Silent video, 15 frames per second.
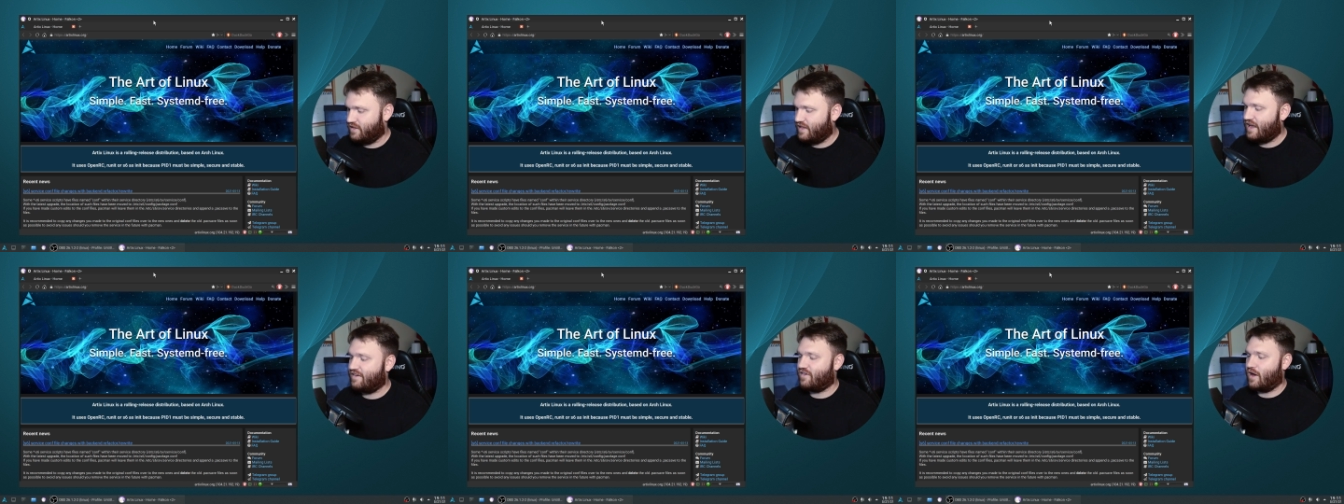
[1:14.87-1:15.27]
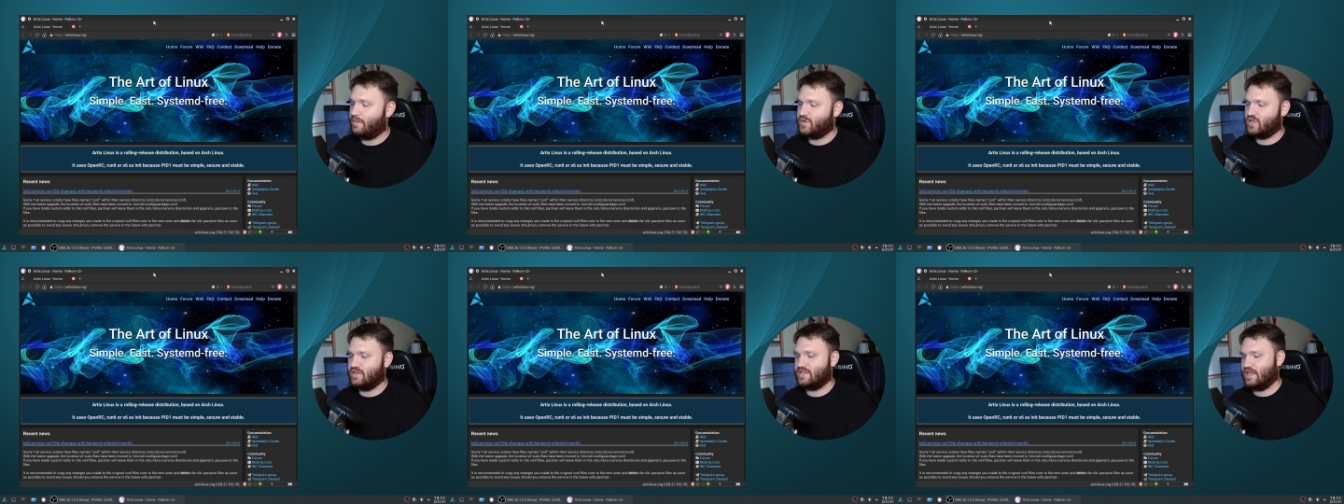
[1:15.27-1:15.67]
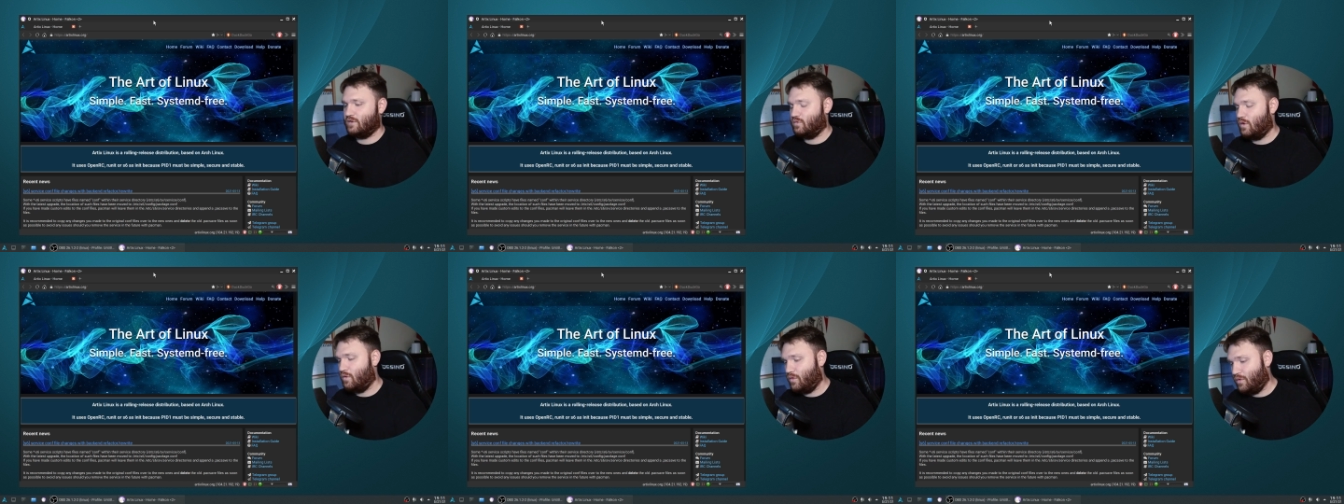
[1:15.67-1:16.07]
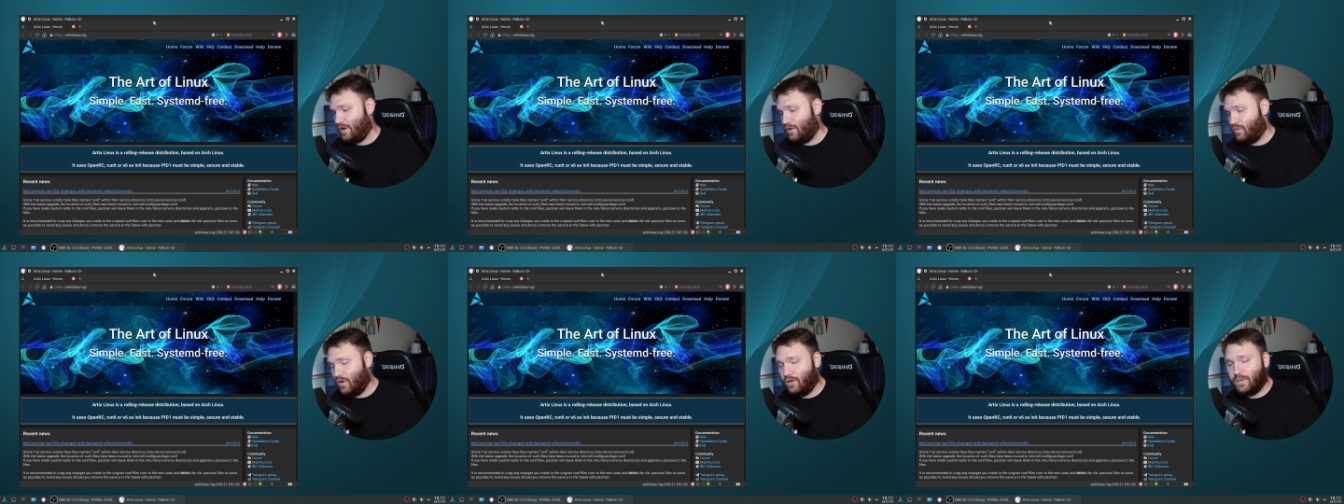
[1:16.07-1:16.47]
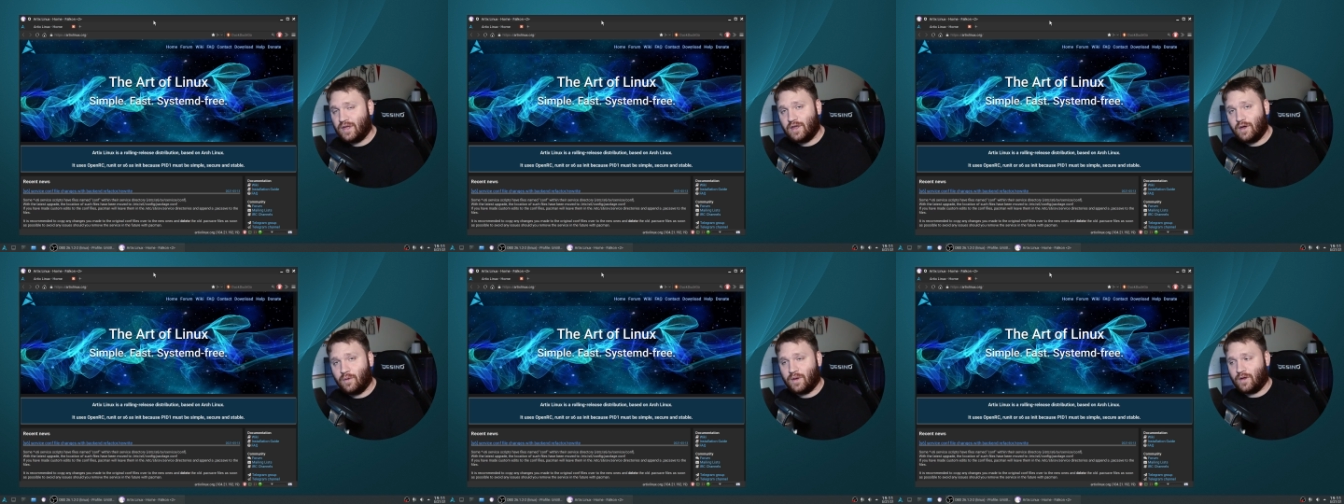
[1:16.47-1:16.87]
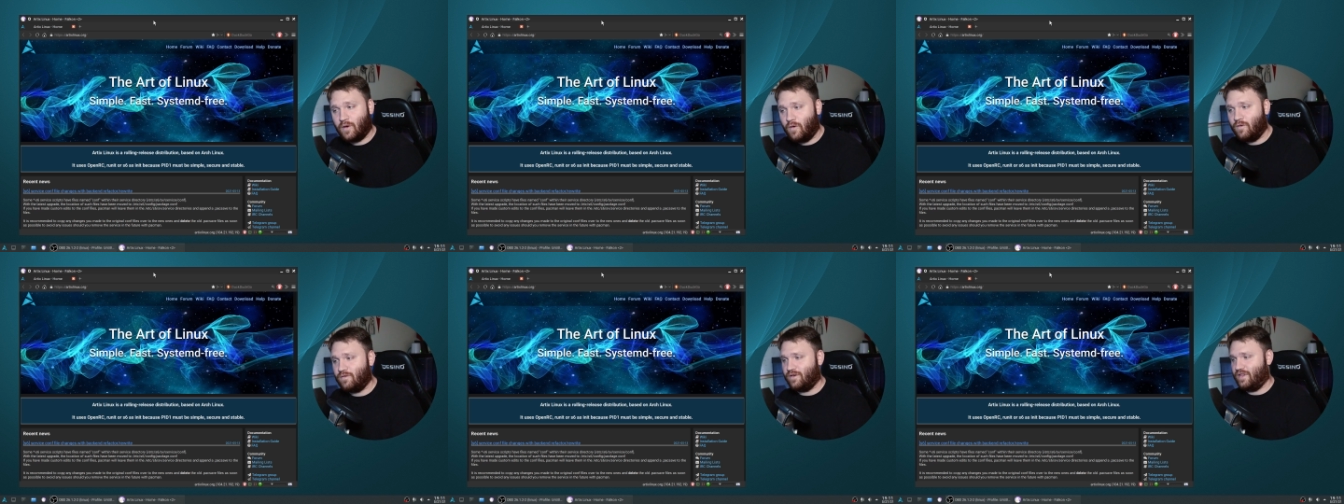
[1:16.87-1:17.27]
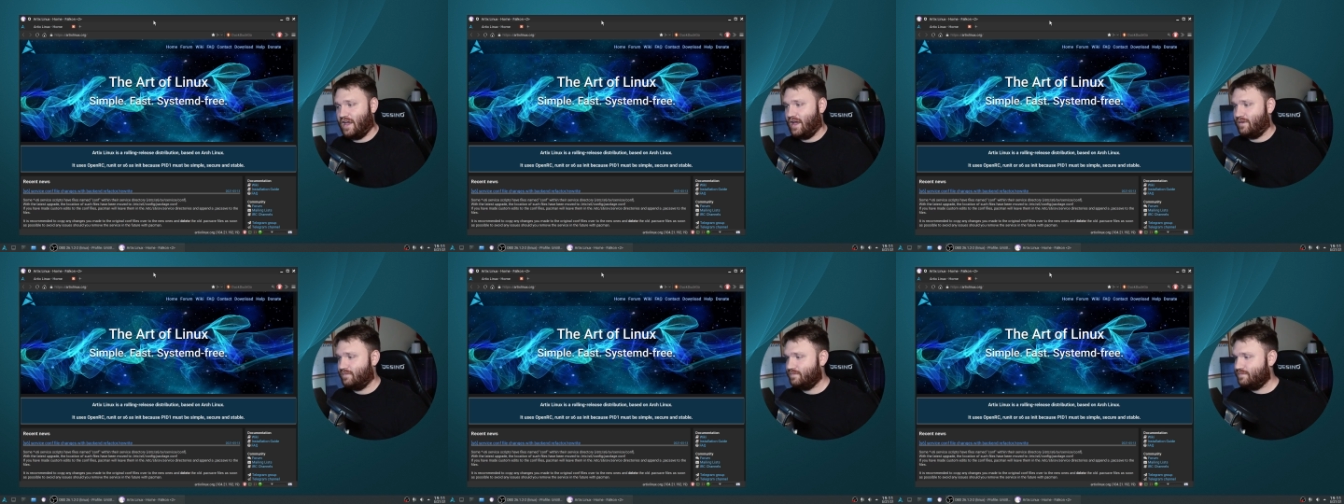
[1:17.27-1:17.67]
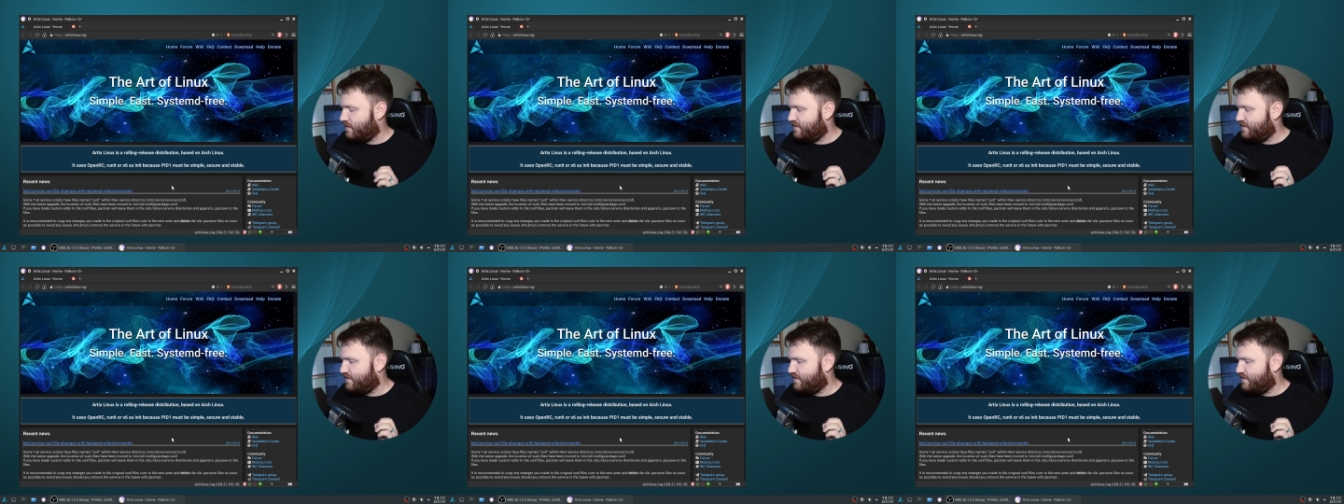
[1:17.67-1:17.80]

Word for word: They have options, and we'll, we will be going over that.